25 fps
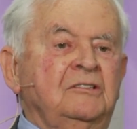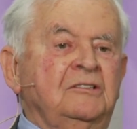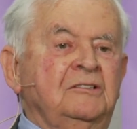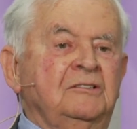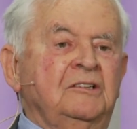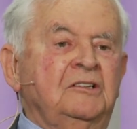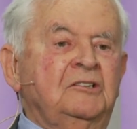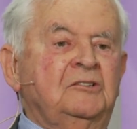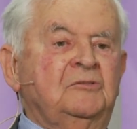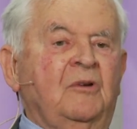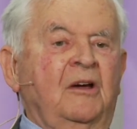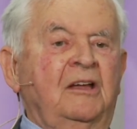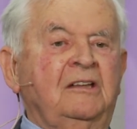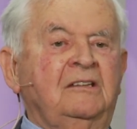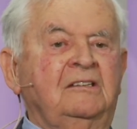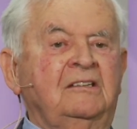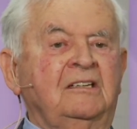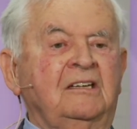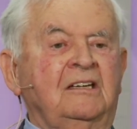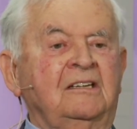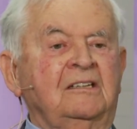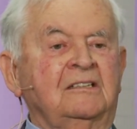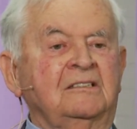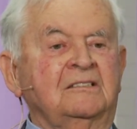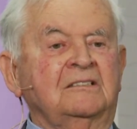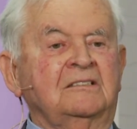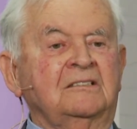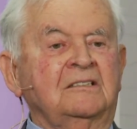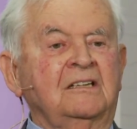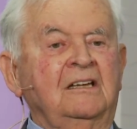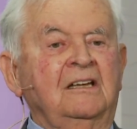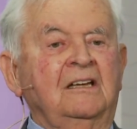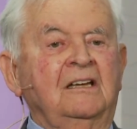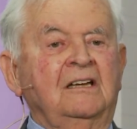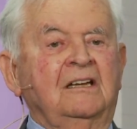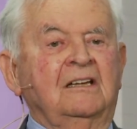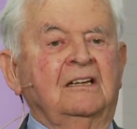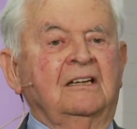in the twenties
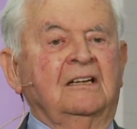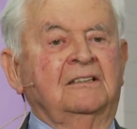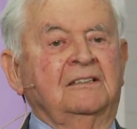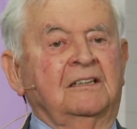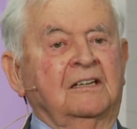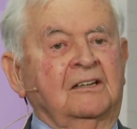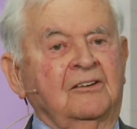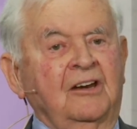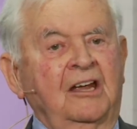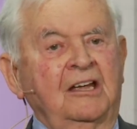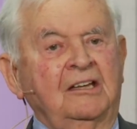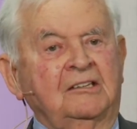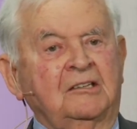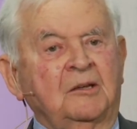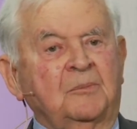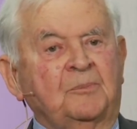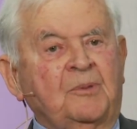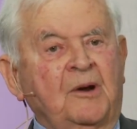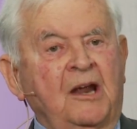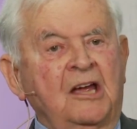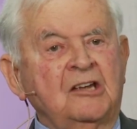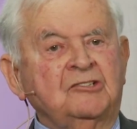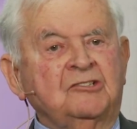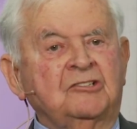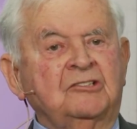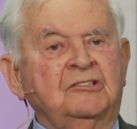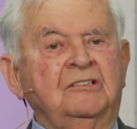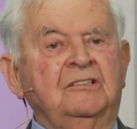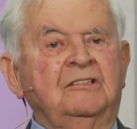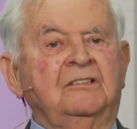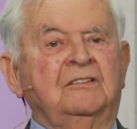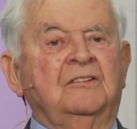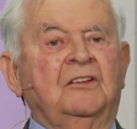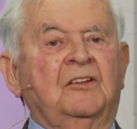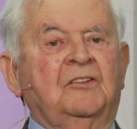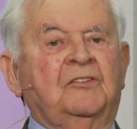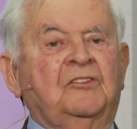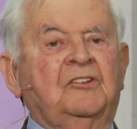and the Great Depression
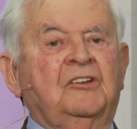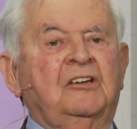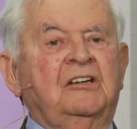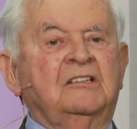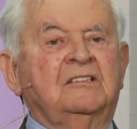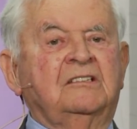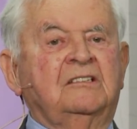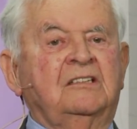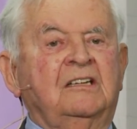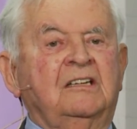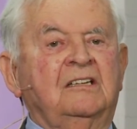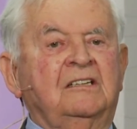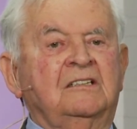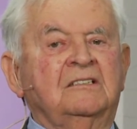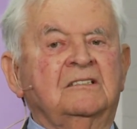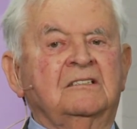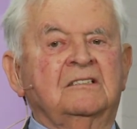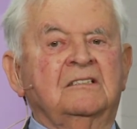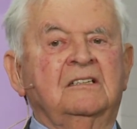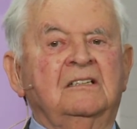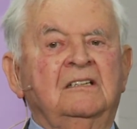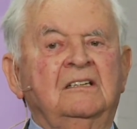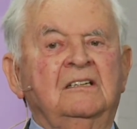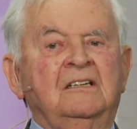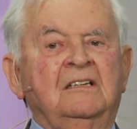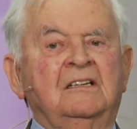in the thirties,